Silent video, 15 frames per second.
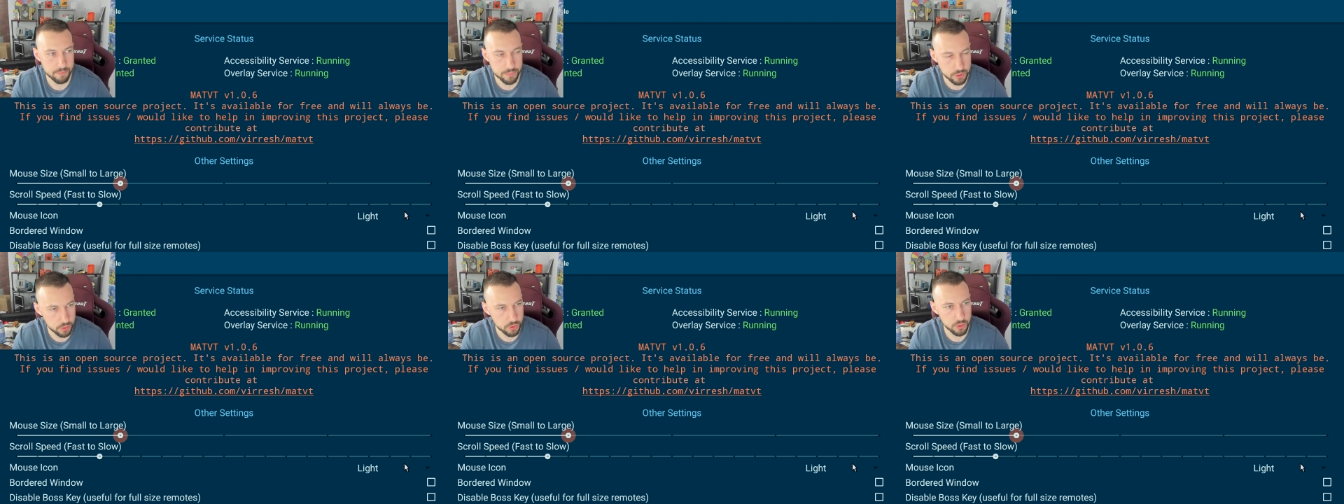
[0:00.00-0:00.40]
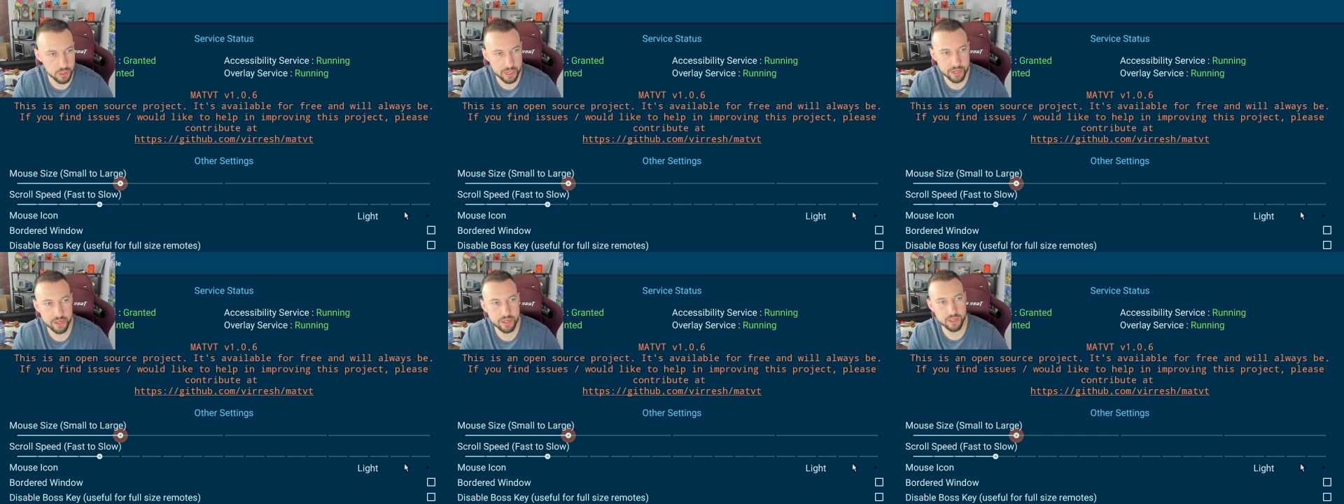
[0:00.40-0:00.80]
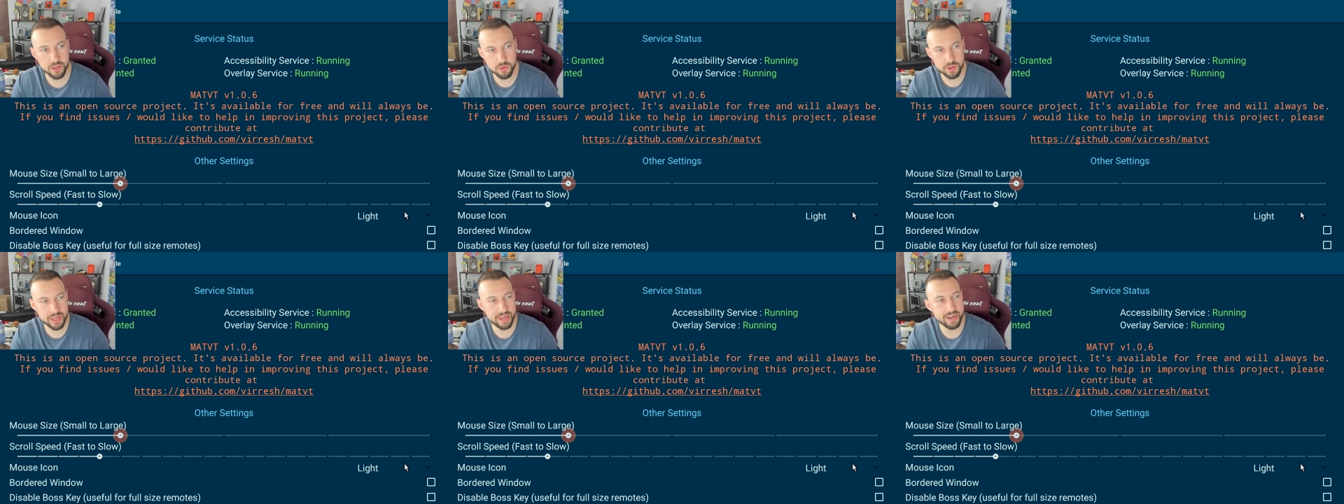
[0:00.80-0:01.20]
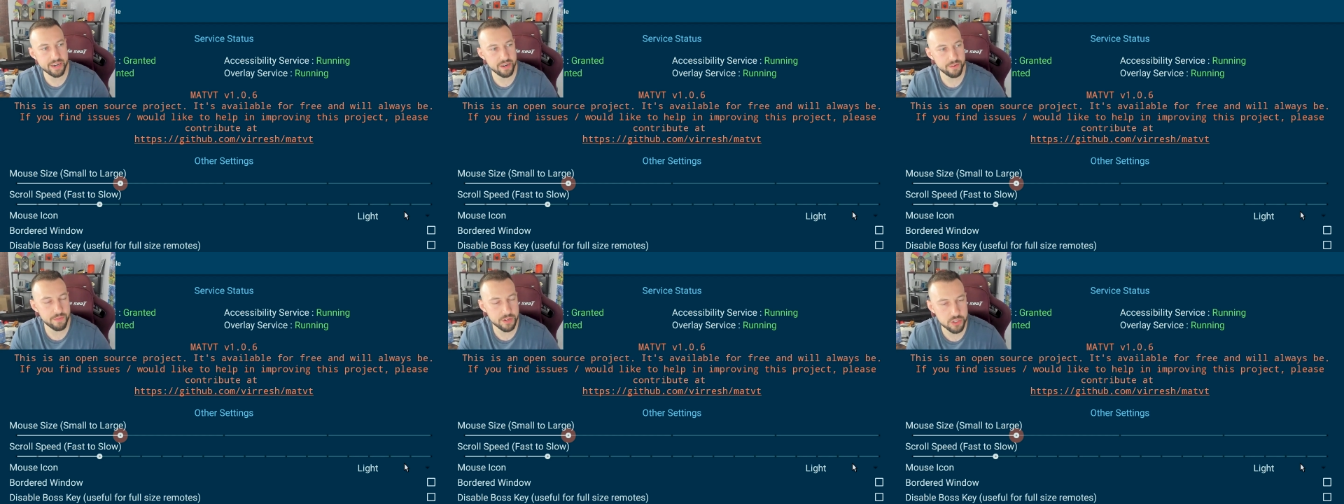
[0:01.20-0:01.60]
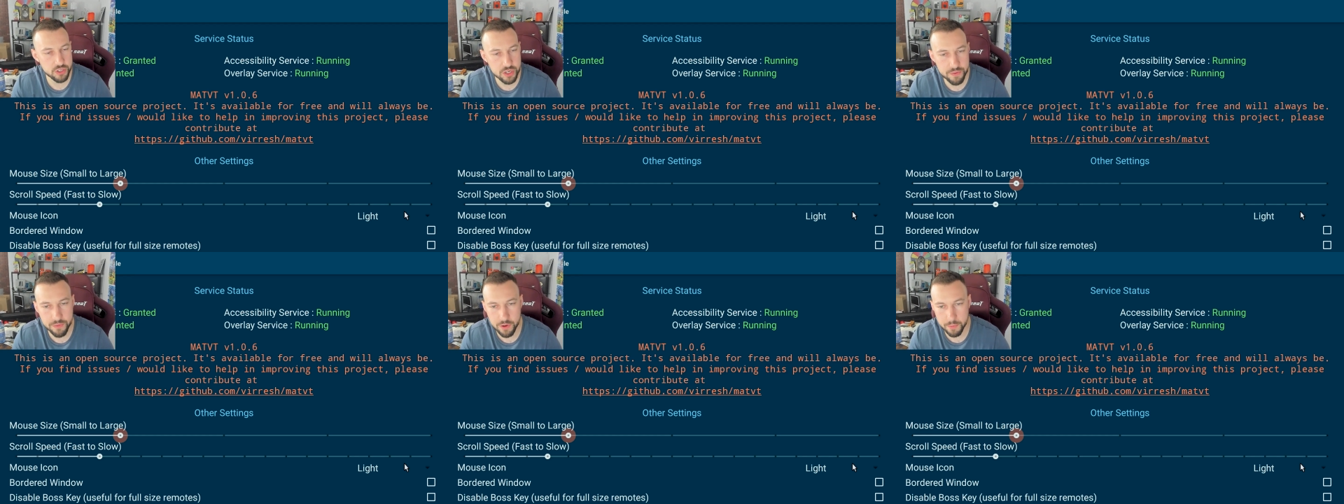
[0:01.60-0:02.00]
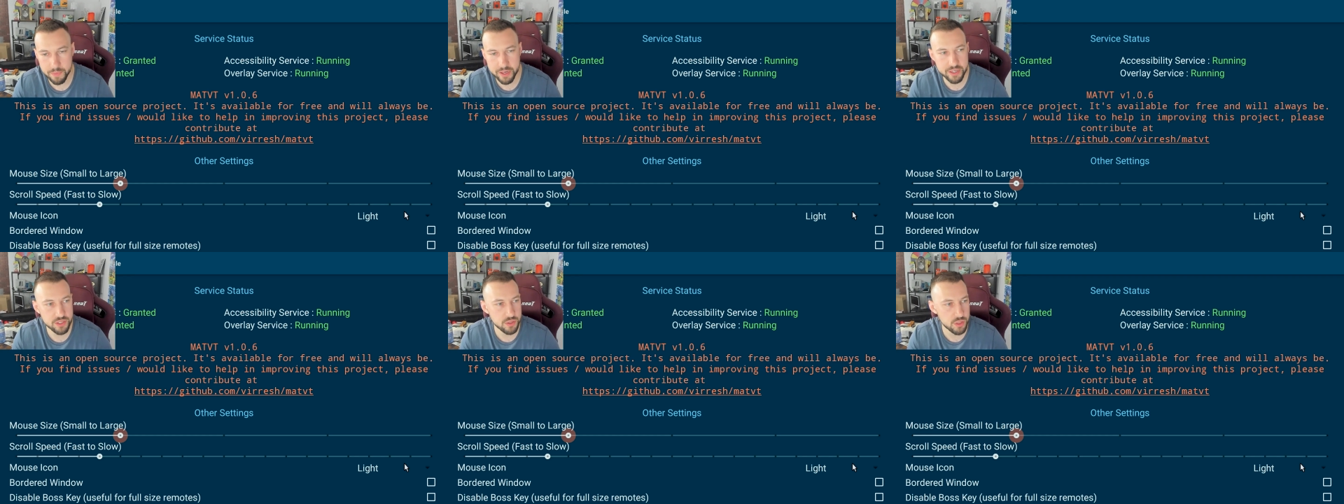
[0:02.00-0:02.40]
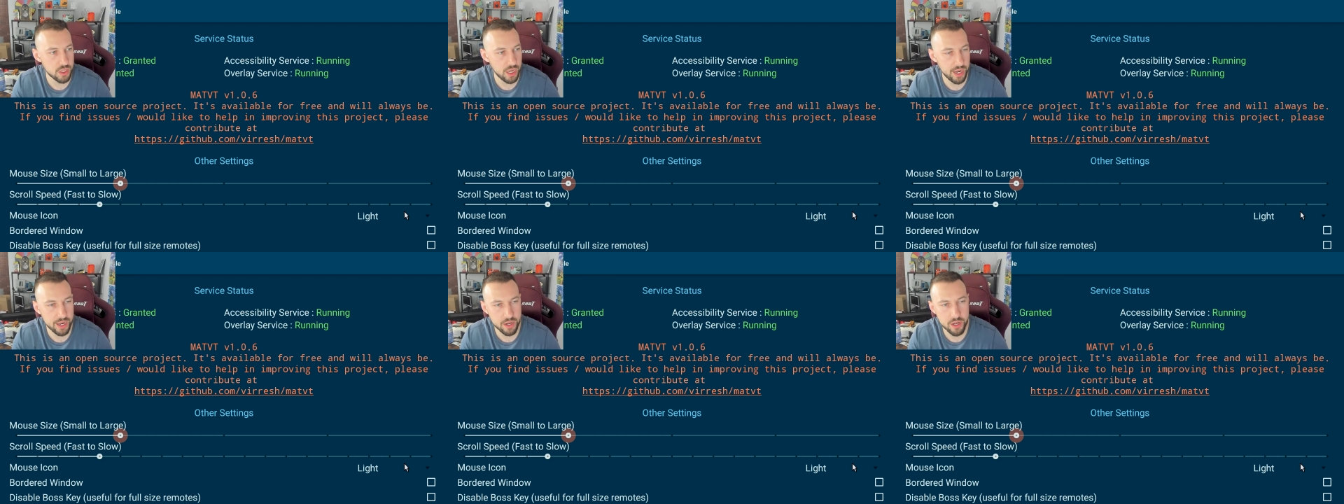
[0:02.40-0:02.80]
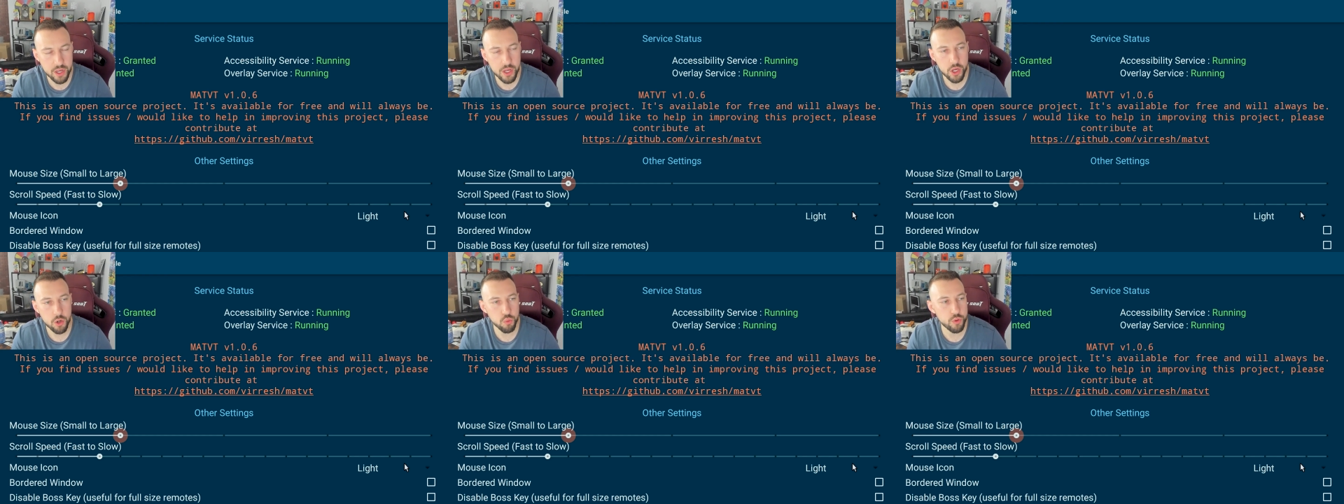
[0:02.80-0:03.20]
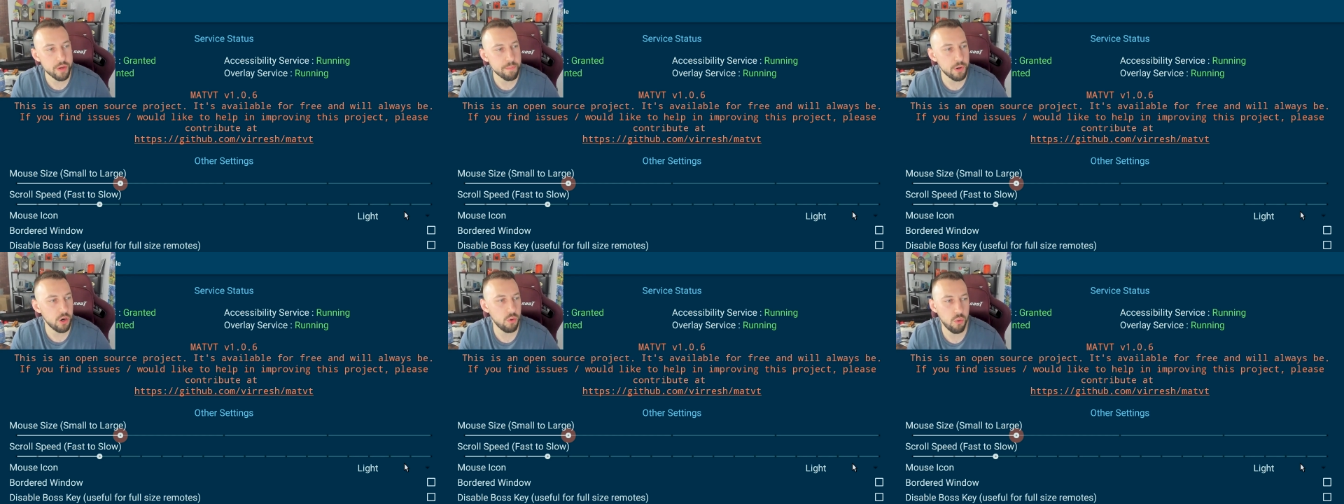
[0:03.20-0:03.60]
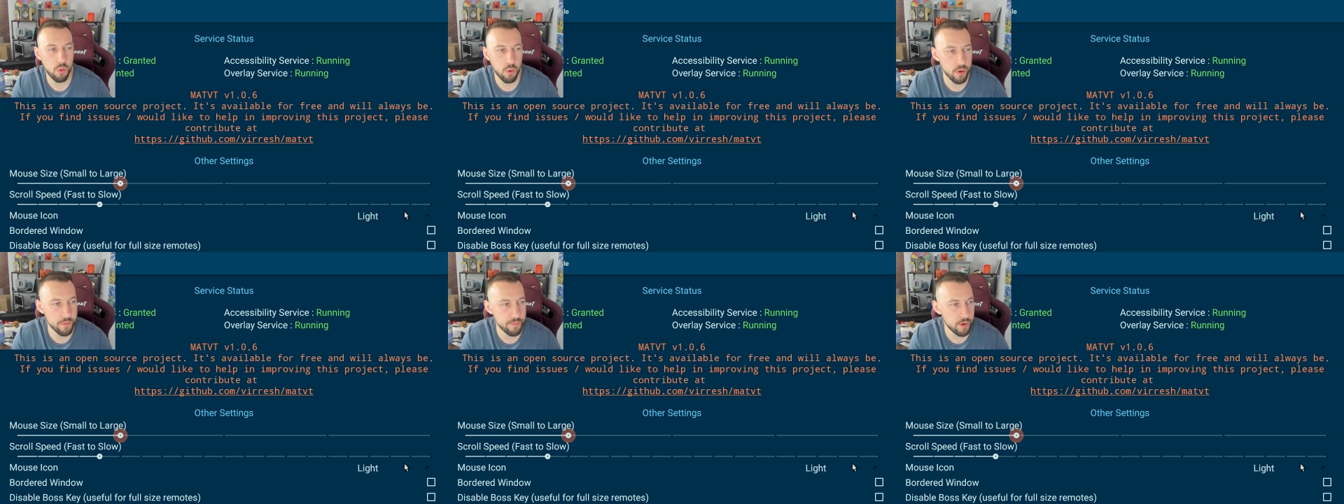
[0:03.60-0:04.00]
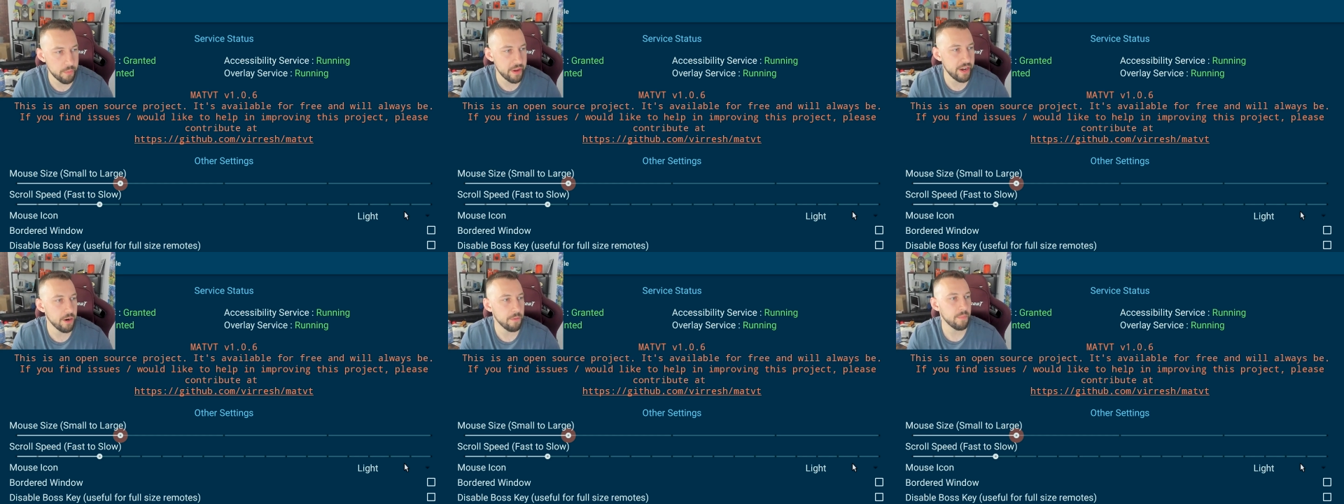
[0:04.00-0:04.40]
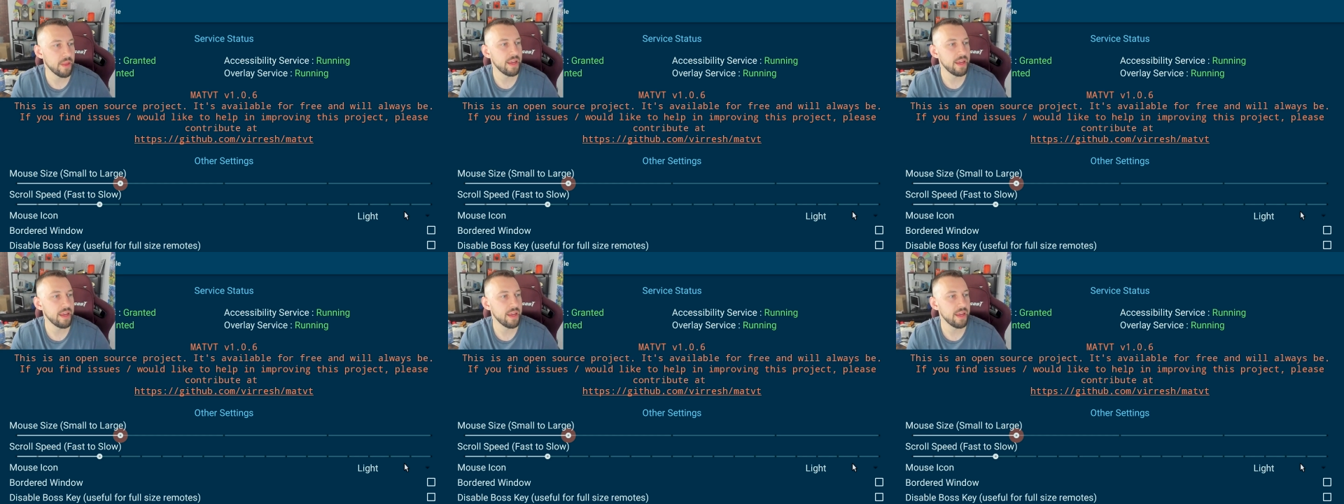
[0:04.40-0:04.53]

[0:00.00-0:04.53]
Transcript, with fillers: So you gotta you can get it officially from his uh, repo or from here.